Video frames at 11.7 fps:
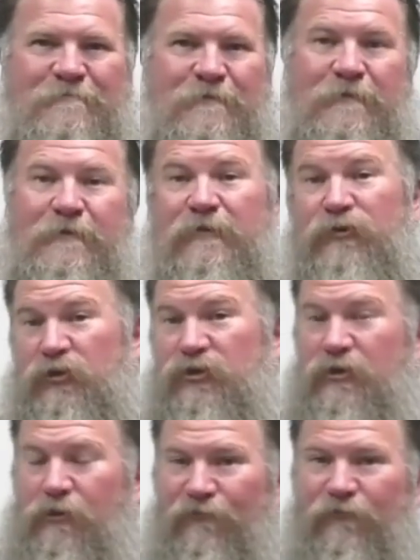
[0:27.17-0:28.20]
your
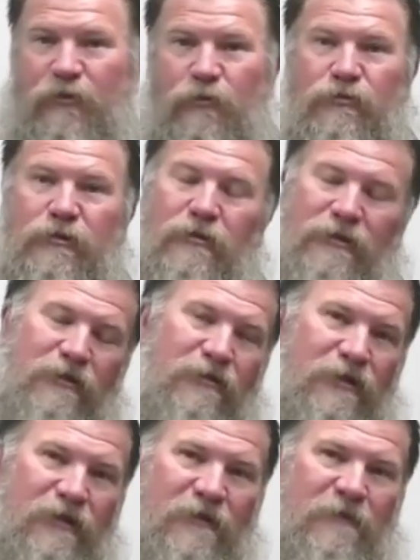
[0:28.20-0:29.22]
cell phone, your
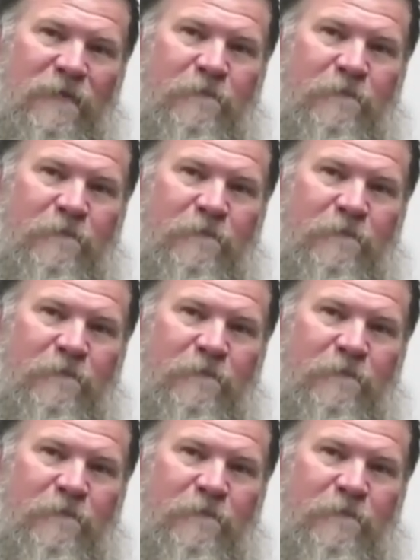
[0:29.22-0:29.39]
internet,